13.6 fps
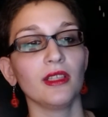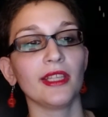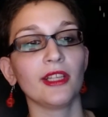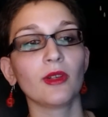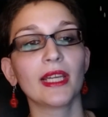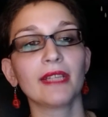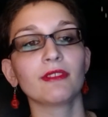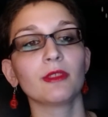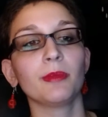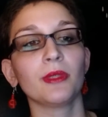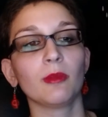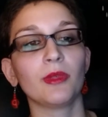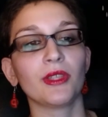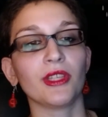They don't have to
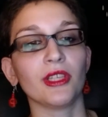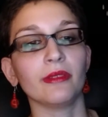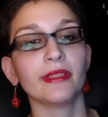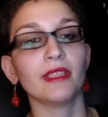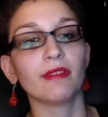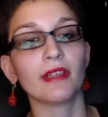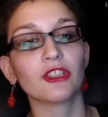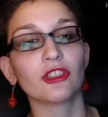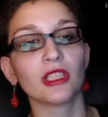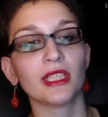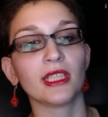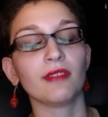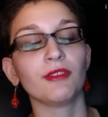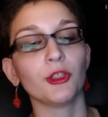put up with you, and
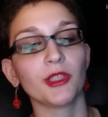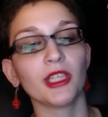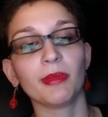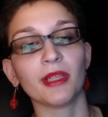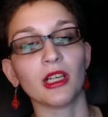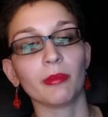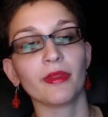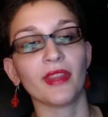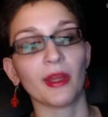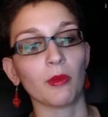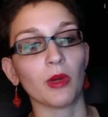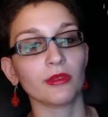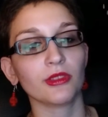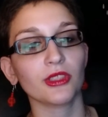eventually, if you keep it up, they
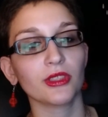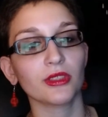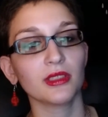won't.